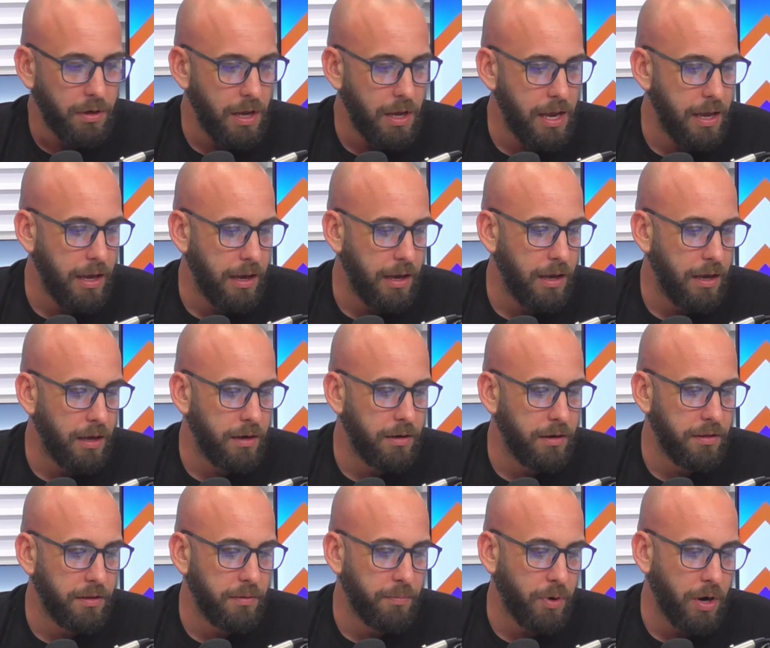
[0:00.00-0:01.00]
and
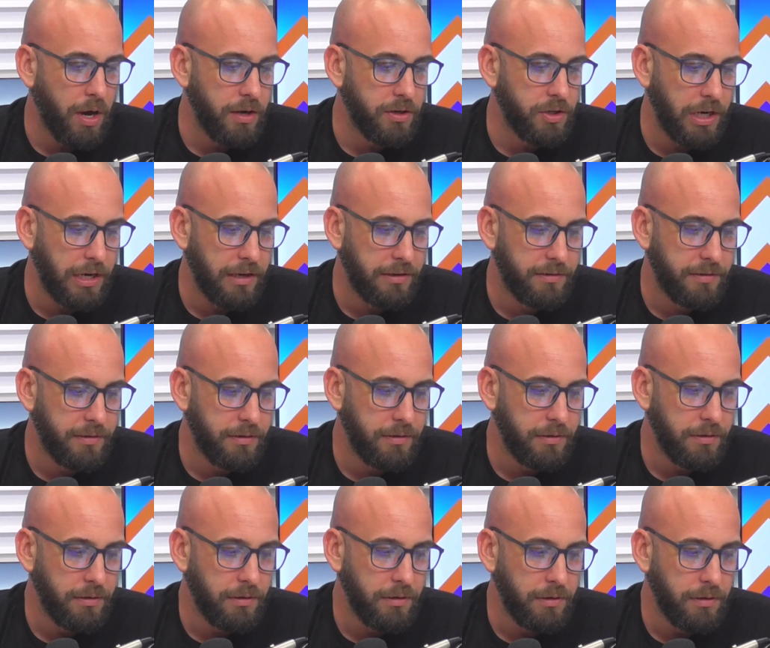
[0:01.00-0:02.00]
the project
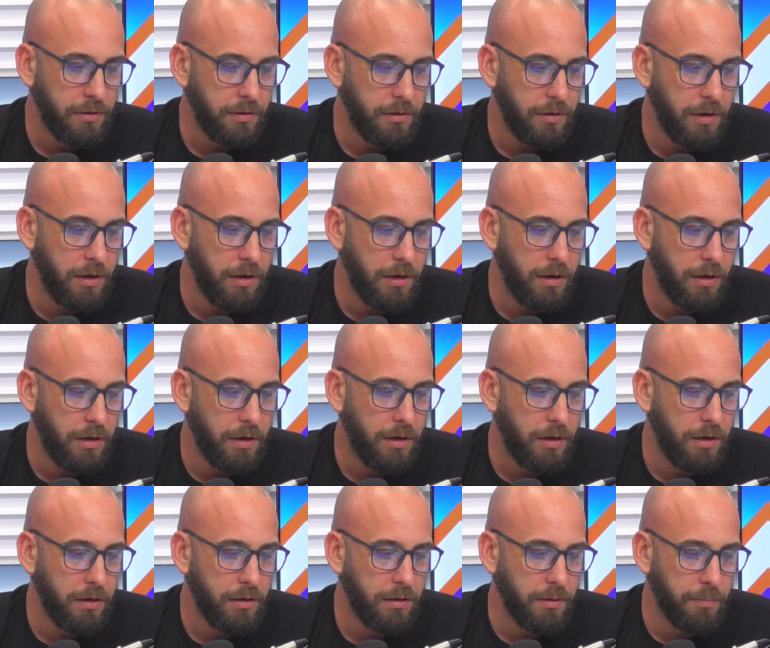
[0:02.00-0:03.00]
uh,
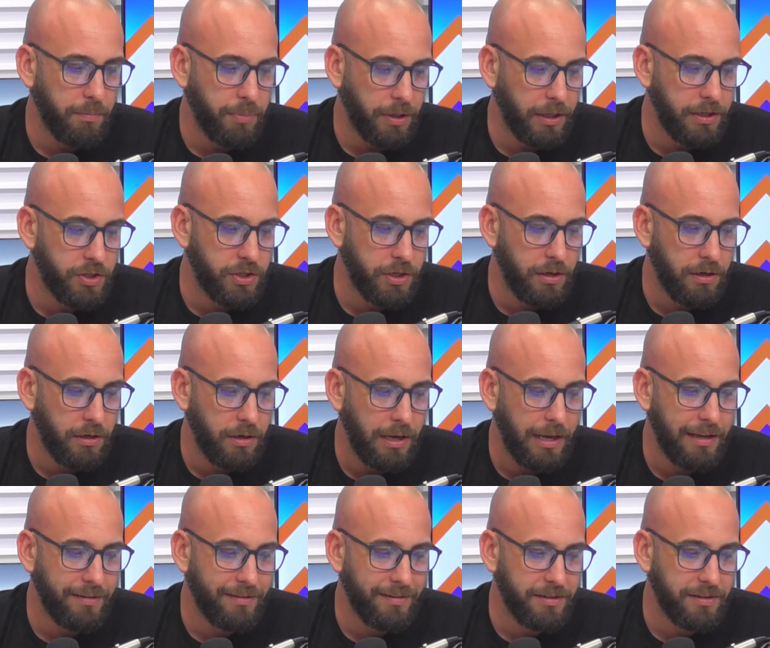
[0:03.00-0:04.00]
completion
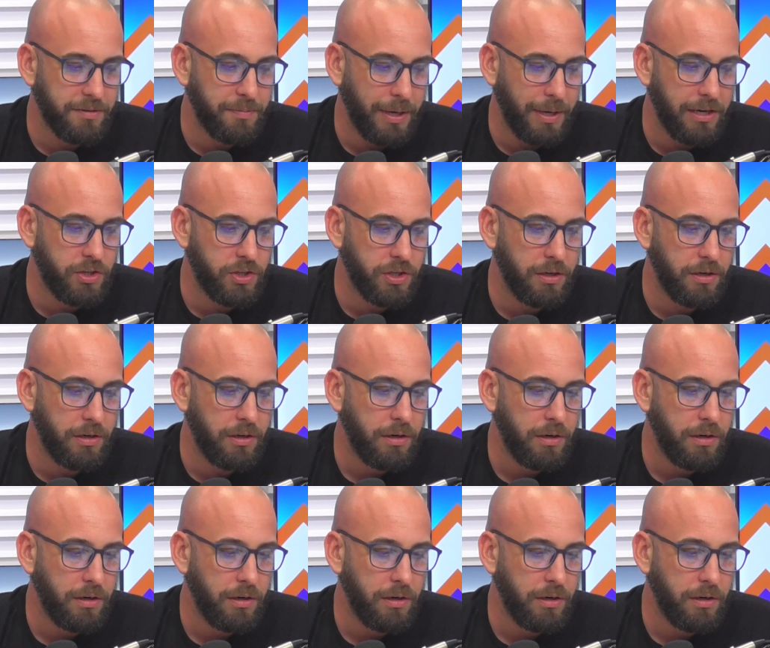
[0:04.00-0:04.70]
anticipation